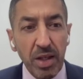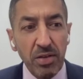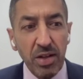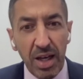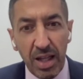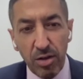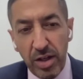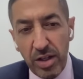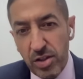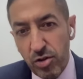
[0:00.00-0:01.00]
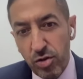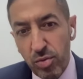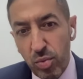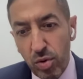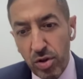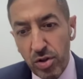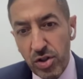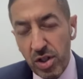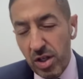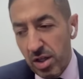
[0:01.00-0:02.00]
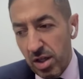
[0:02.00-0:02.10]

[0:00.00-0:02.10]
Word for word: that elevates and rewards